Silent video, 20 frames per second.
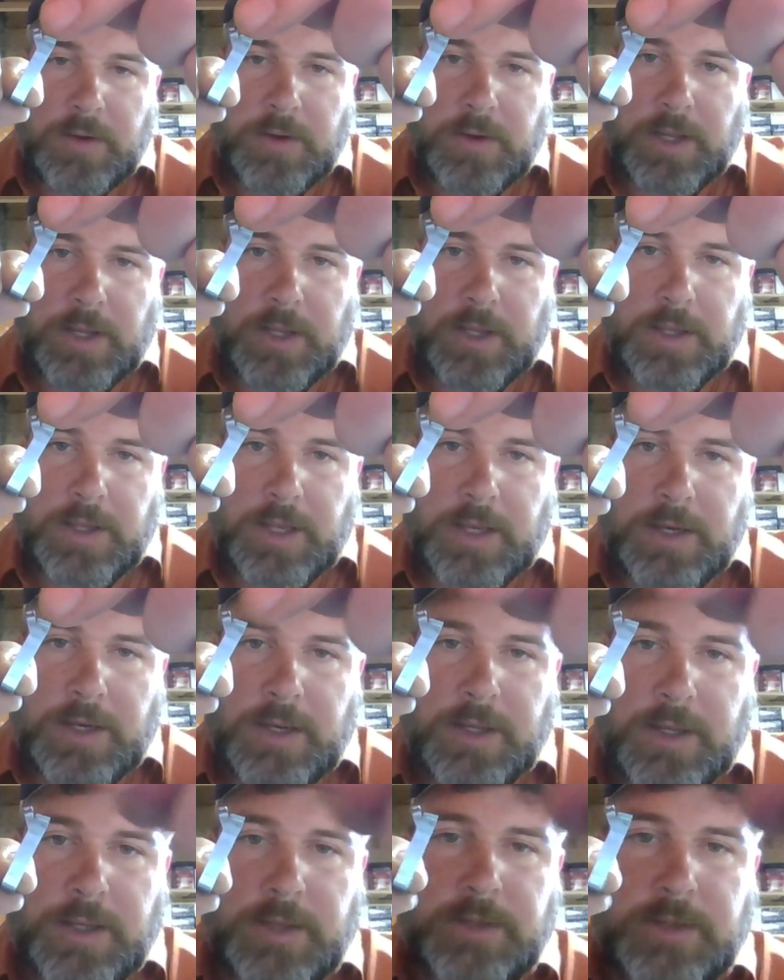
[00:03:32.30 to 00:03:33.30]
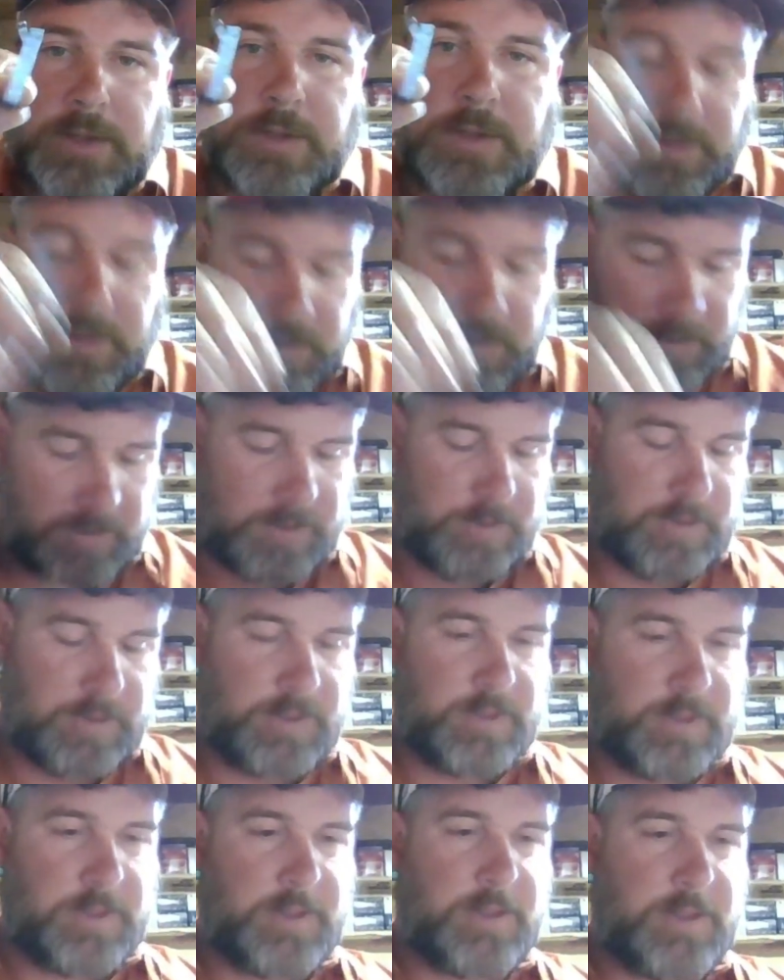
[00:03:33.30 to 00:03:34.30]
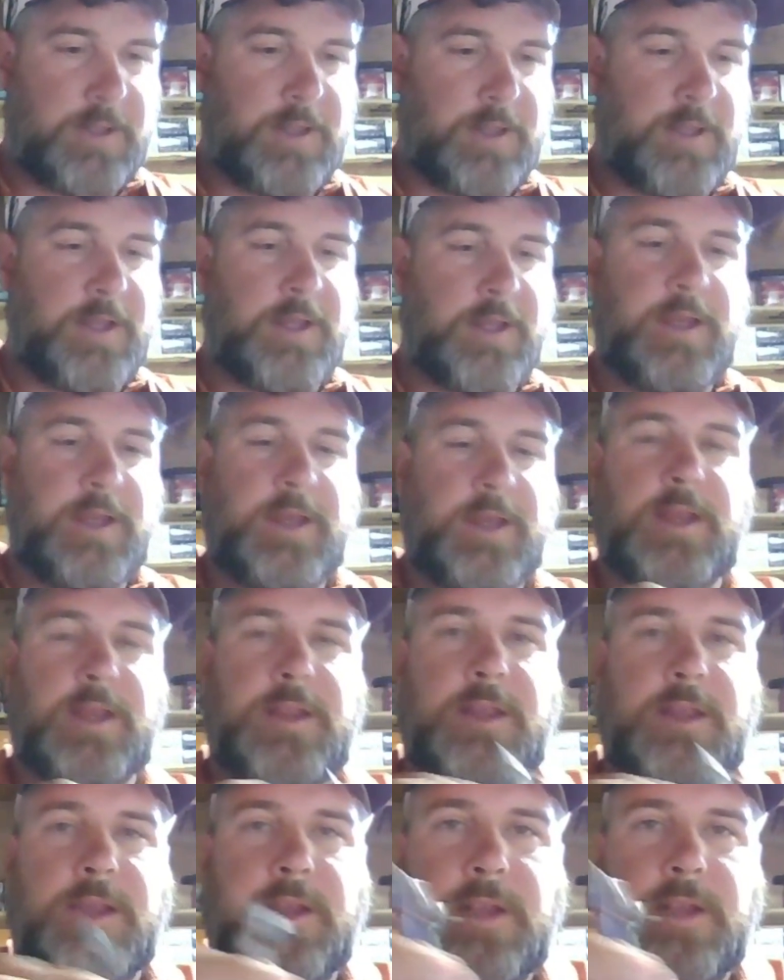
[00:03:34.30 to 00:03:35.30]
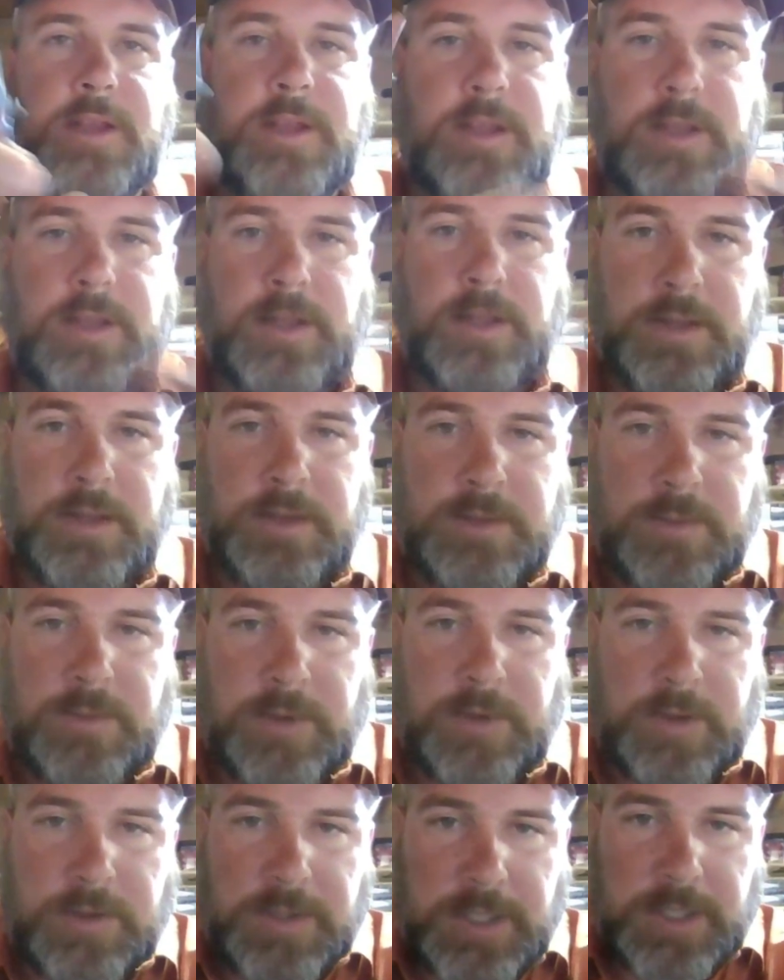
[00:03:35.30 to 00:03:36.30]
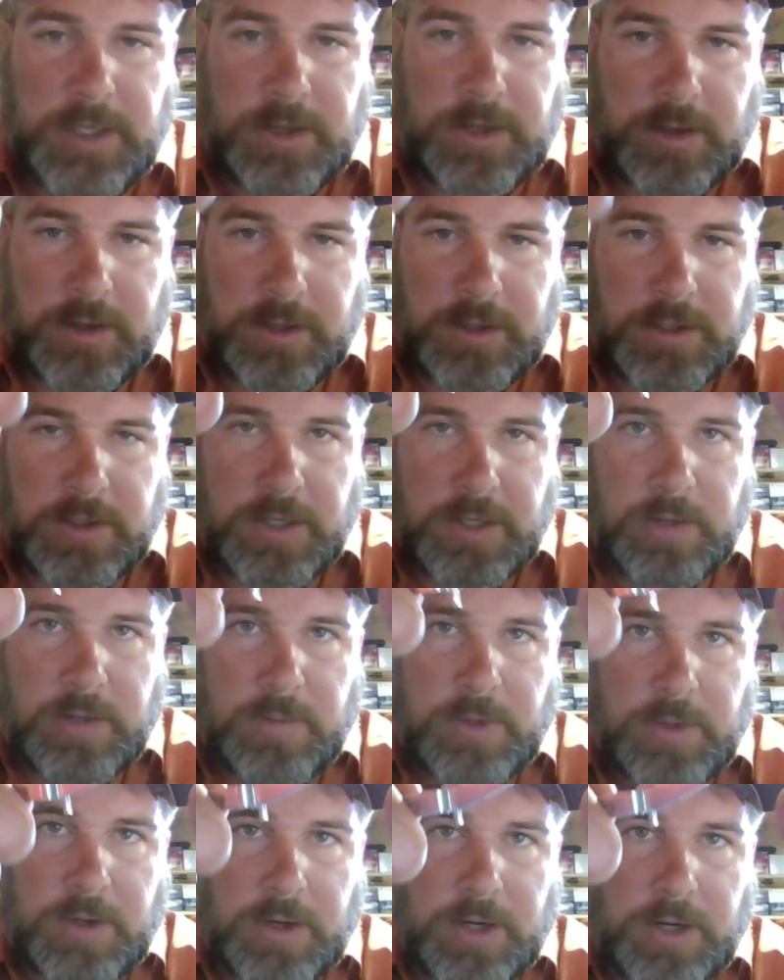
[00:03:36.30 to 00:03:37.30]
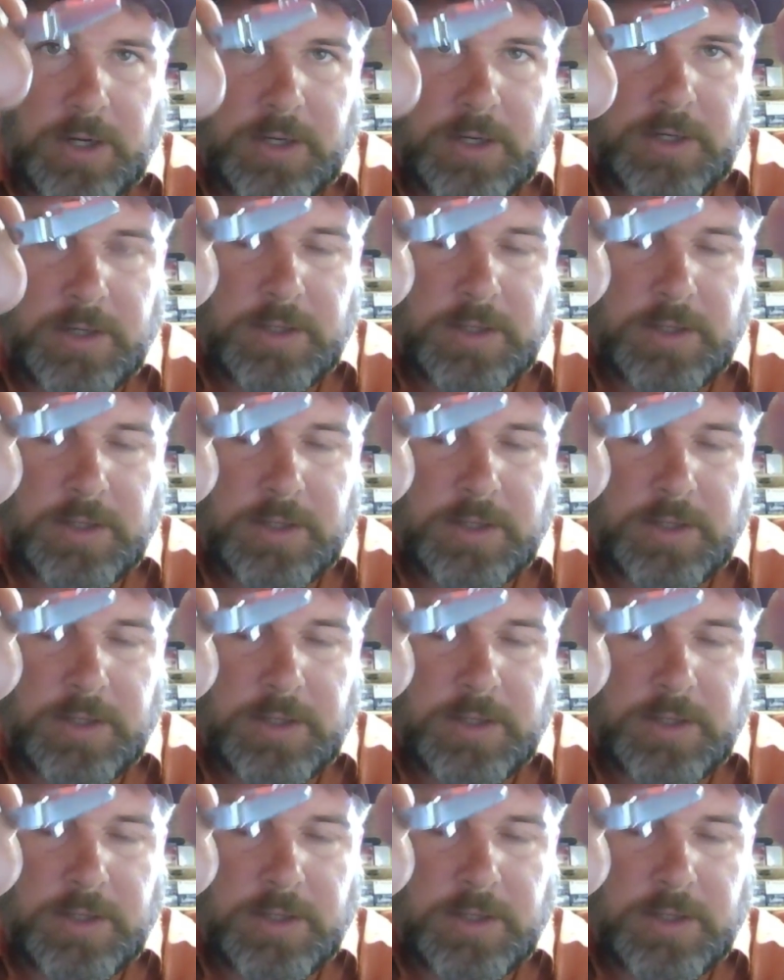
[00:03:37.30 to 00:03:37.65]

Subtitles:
Got that nice. And then as well as here in our trigger bar,